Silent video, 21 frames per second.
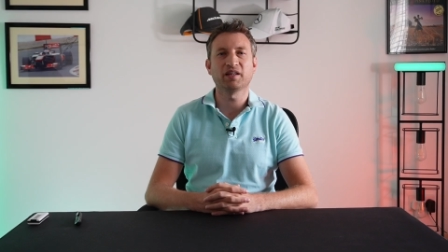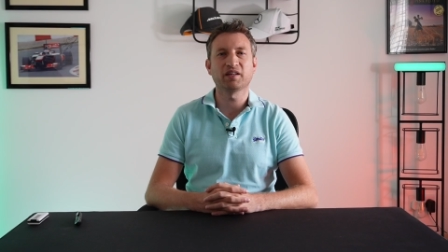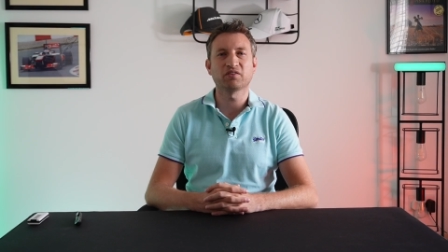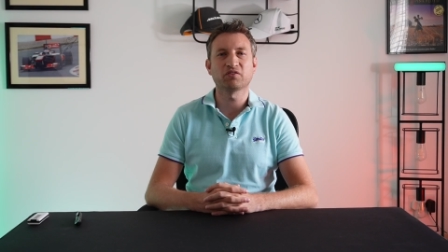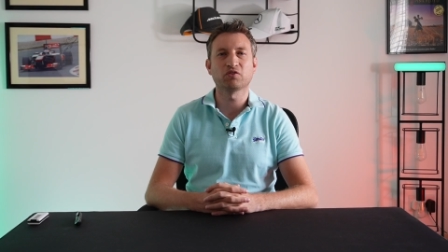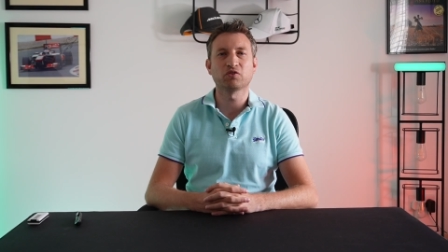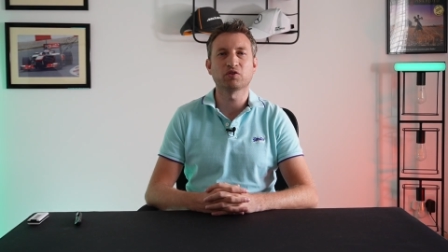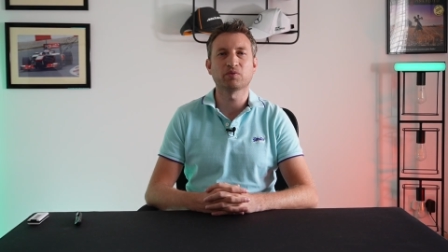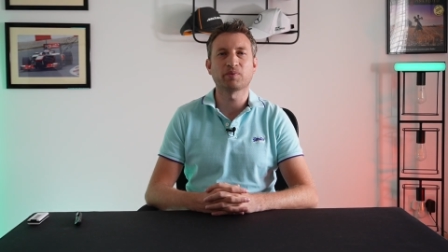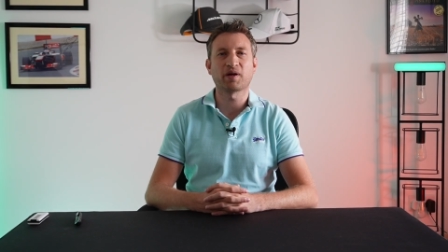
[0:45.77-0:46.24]
let's
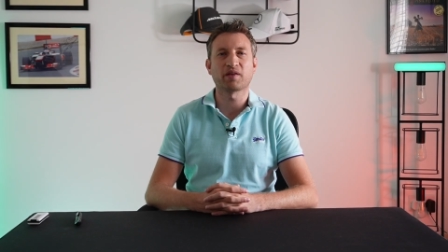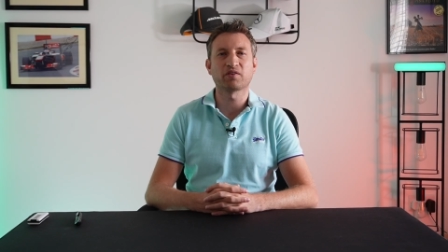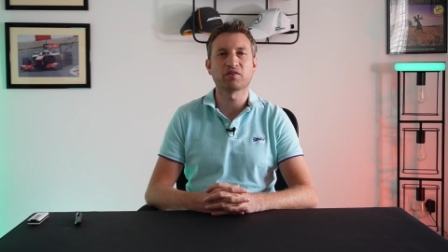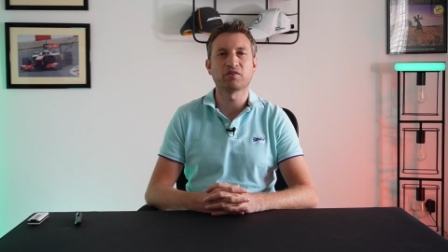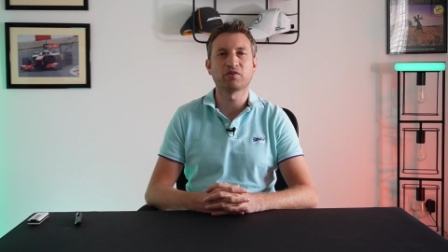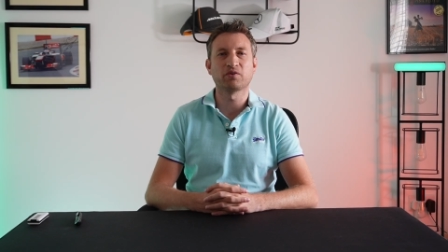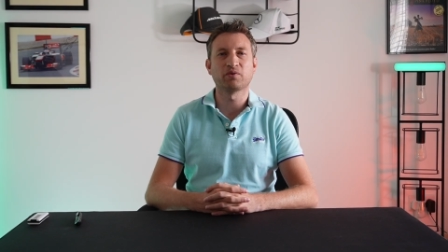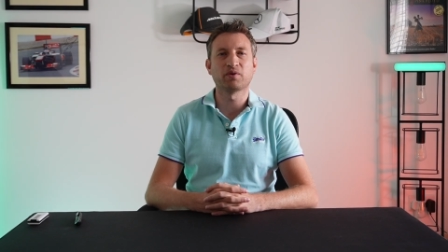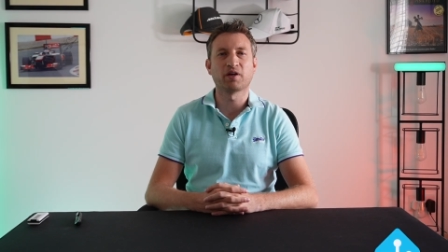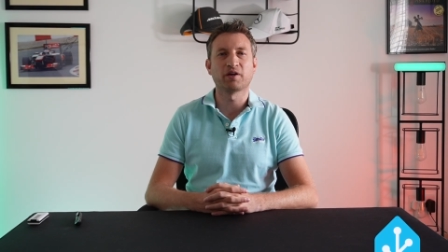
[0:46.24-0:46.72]
talk about the
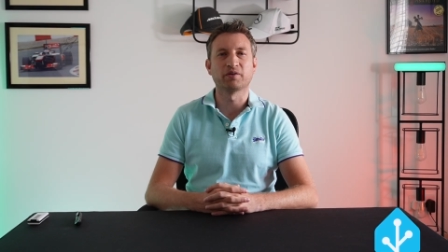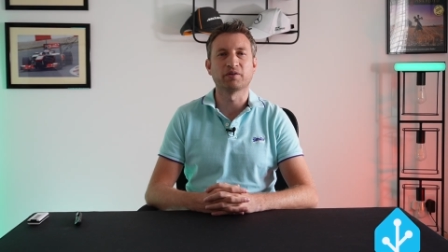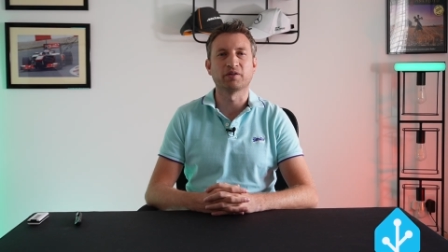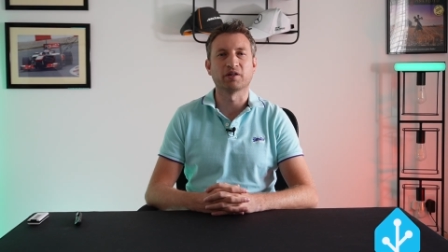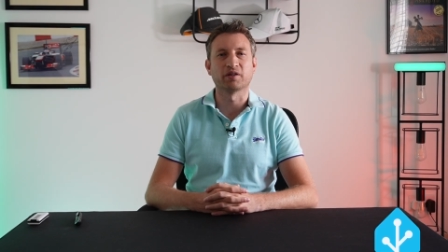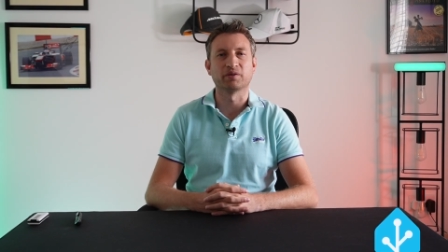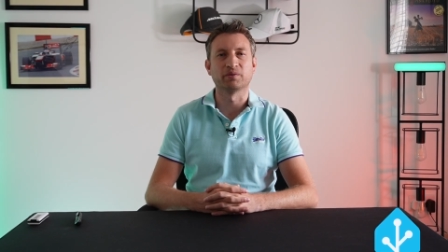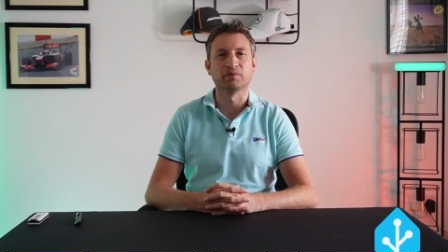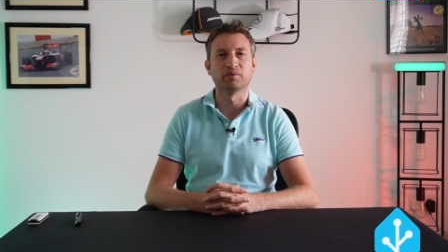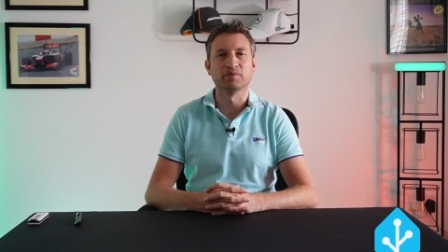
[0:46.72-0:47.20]
new
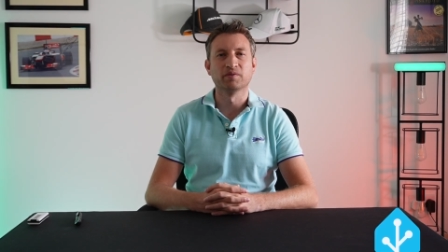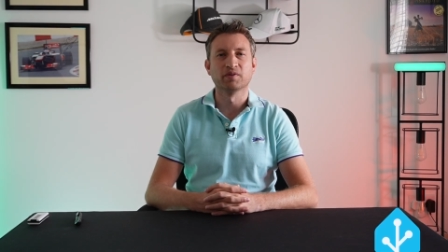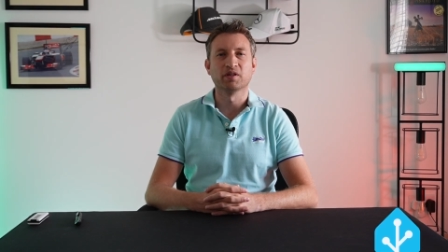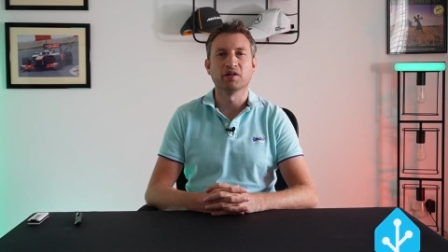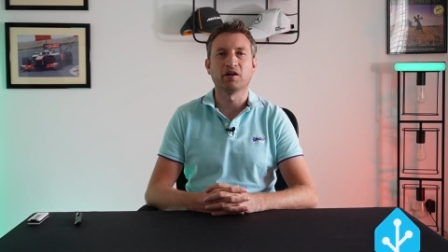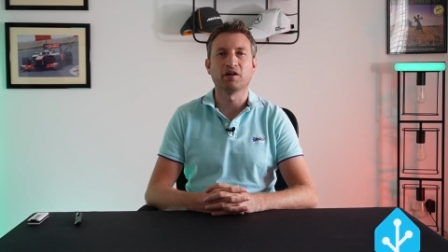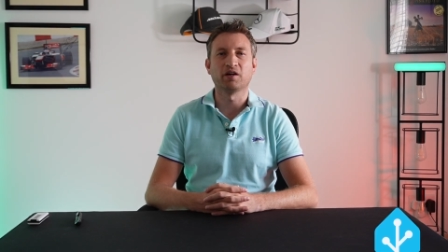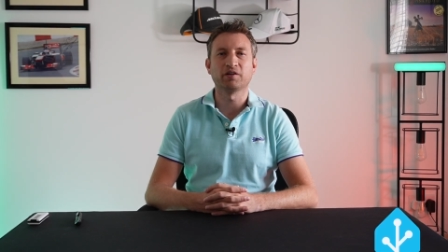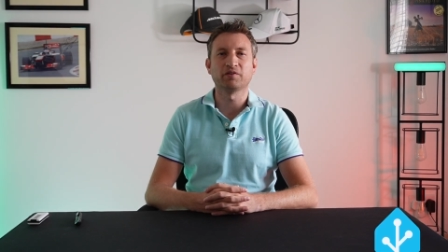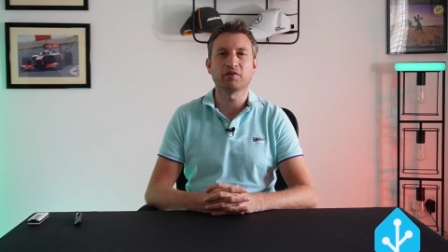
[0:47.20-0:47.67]
logo.
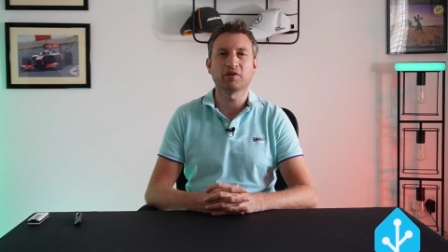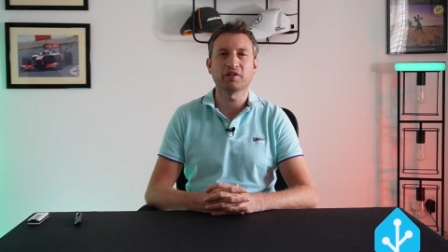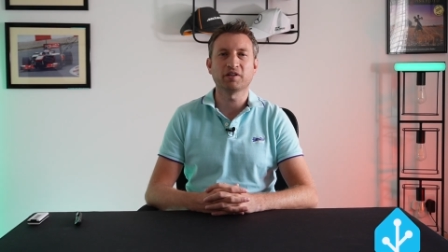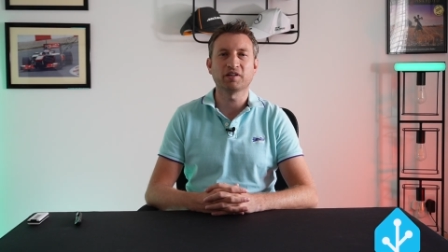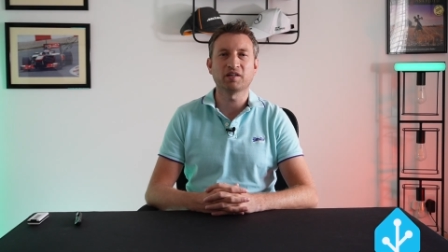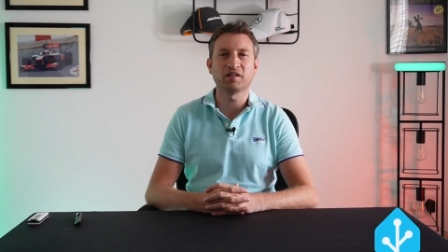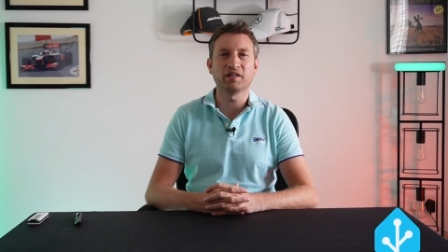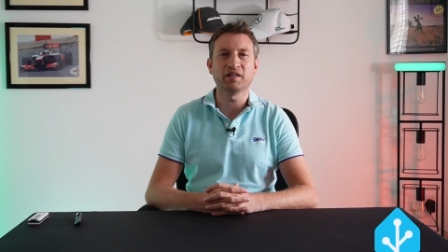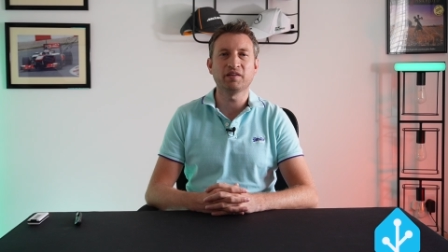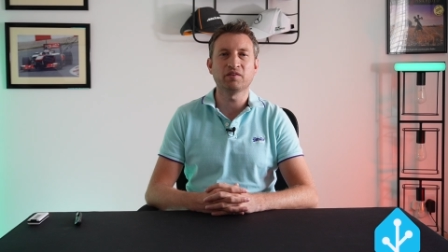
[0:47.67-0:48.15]

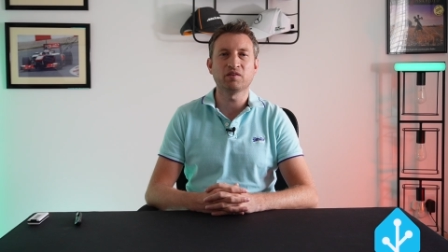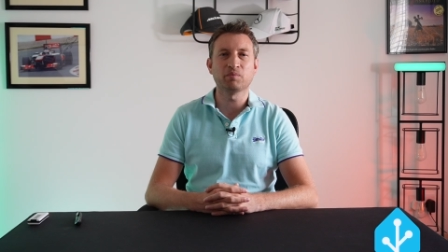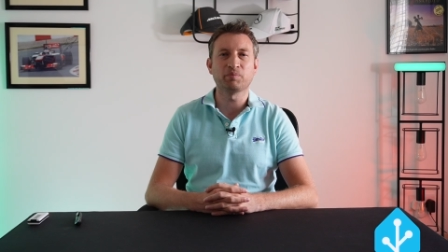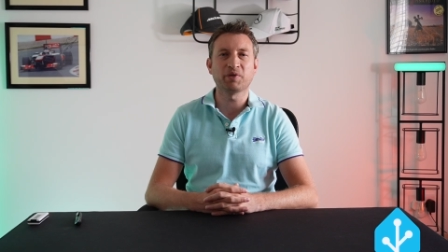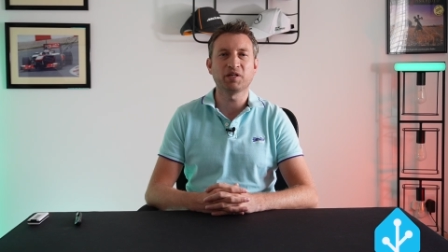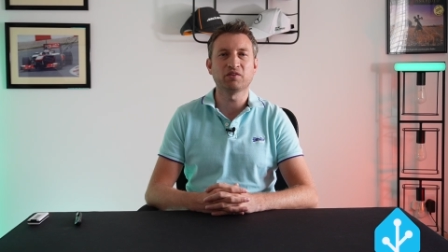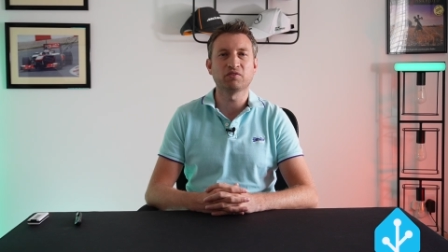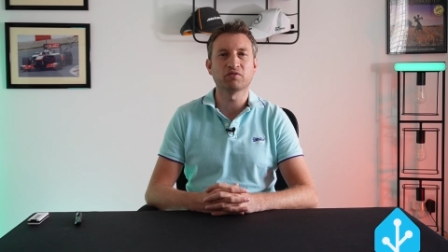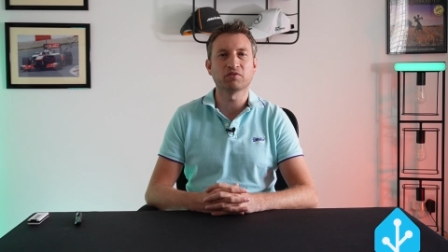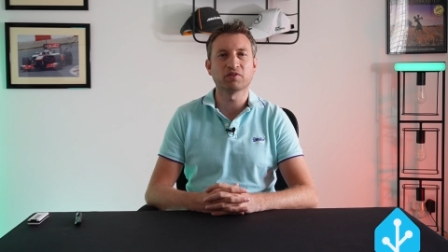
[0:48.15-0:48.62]
Ironically, the
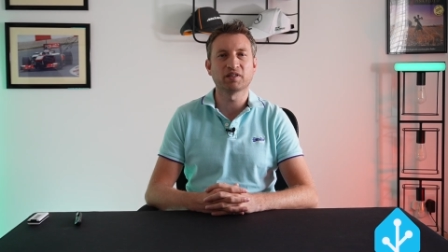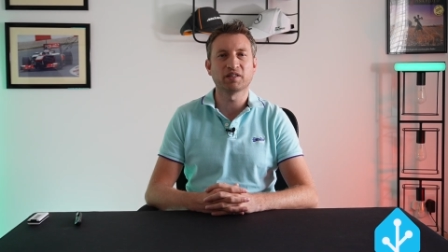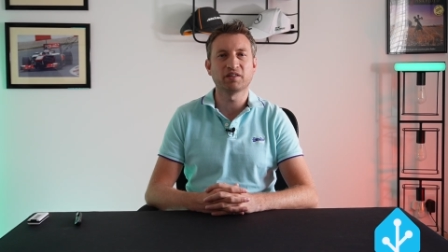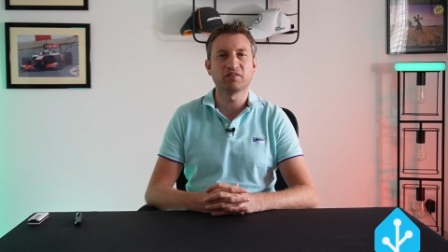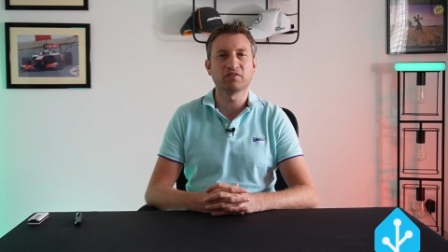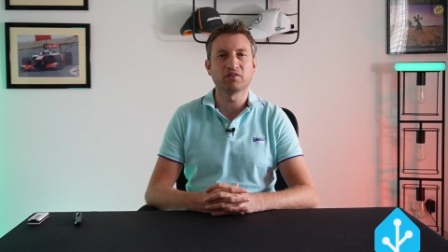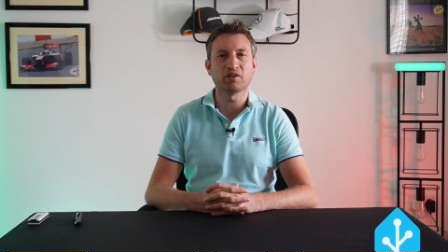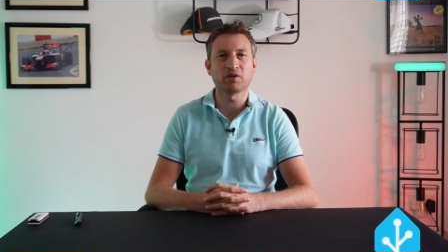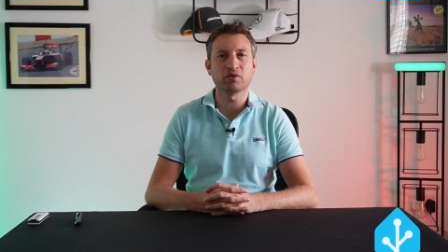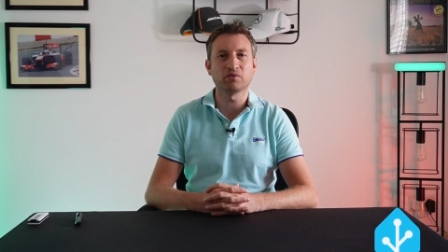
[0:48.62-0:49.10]
beta
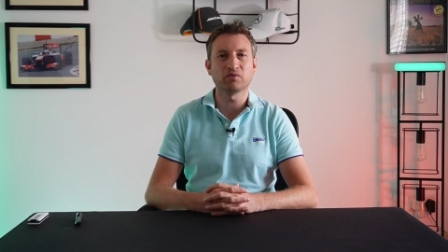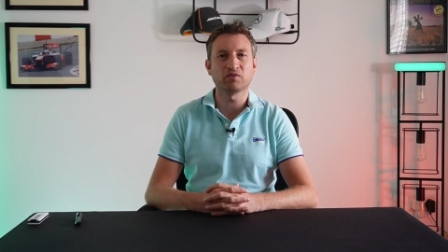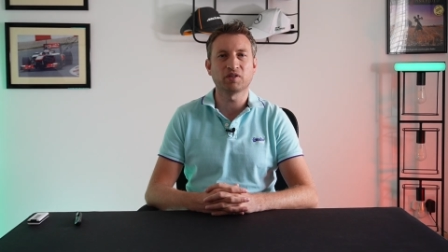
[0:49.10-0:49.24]
release note